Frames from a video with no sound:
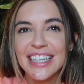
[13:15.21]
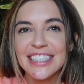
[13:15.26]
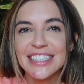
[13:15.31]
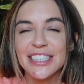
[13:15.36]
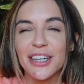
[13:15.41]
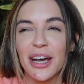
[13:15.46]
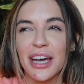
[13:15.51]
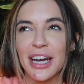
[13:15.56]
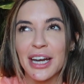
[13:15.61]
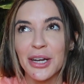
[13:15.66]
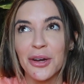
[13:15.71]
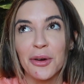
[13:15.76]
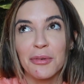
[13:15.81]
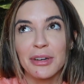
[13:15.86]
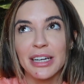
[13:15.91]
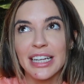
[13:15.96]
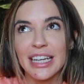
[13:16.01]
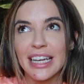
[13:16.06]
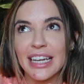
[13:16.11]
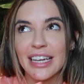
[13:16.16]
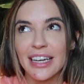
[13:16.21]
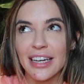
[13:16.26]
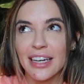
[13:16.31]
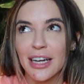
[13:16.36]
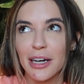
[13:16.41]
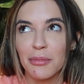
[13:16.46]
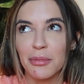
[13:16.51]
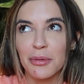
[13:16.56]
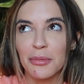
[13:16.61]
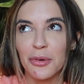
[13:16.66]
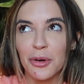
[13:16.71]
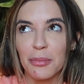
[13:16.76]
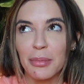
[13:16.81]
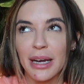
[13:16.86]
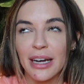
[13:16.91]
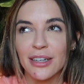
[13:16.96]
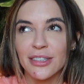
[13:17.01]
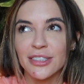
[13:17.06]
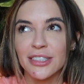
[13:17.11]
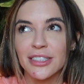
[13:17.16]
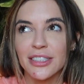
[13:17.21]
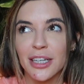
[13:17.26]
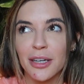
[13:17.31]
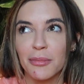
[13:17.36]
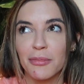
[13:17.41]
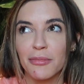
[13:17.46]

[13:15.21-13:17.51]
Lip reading: So, and I know I'm gonna get a couple more pairs